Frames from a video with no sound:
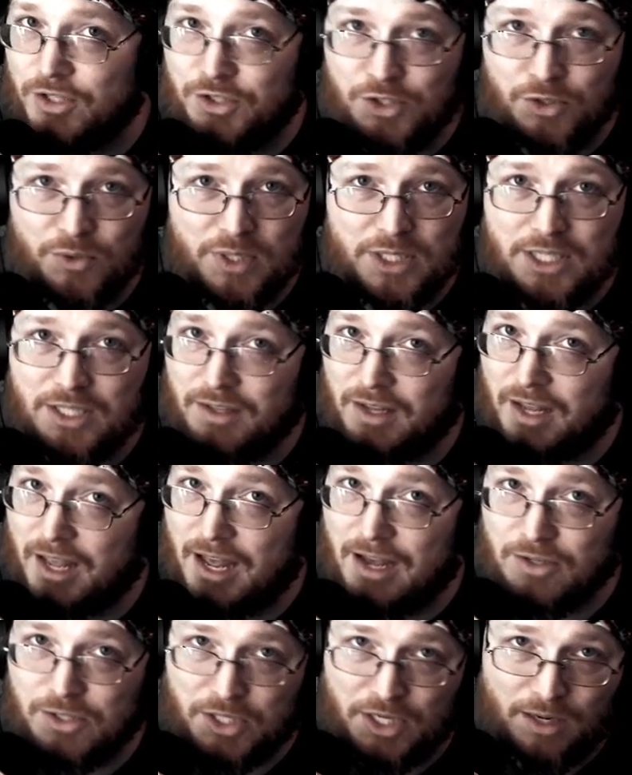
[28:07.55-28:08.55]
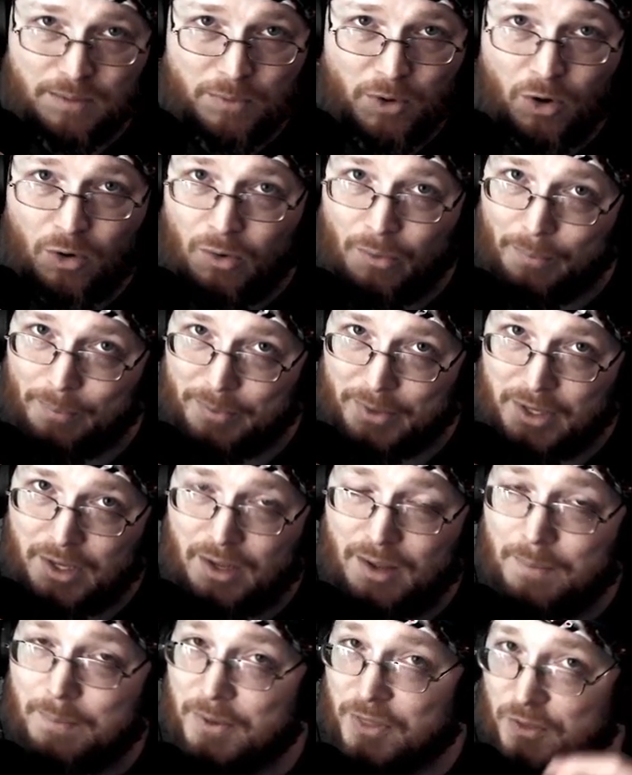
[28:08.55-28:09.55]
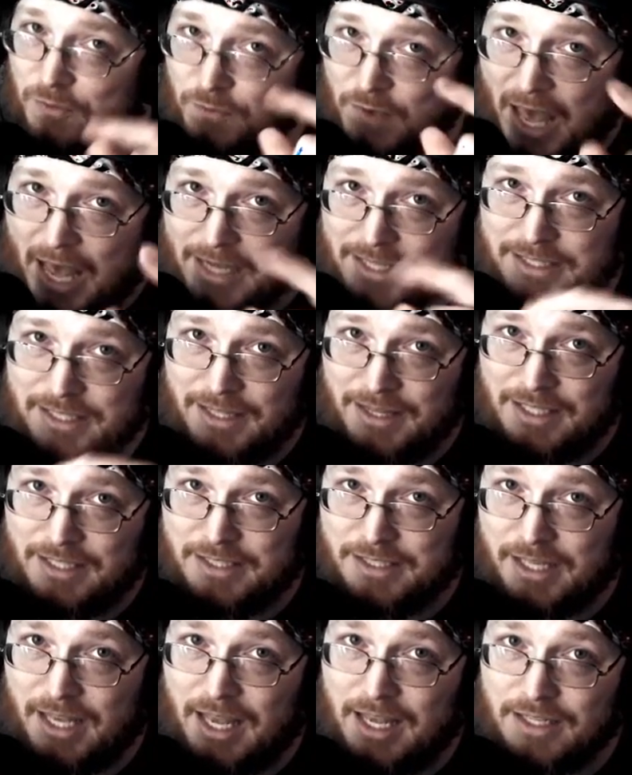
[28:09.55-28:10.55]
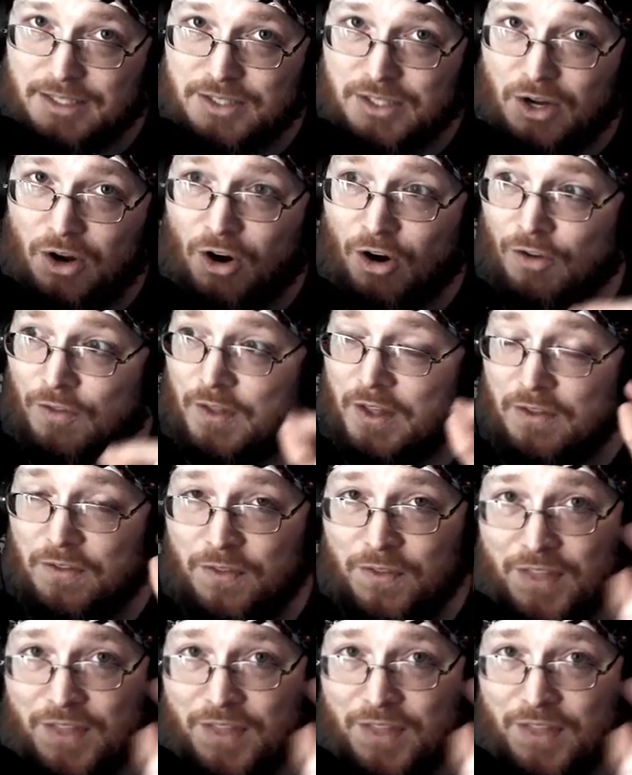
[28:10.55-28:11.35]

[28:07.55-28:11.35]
Do it till the cows come home. But the facts in this case are that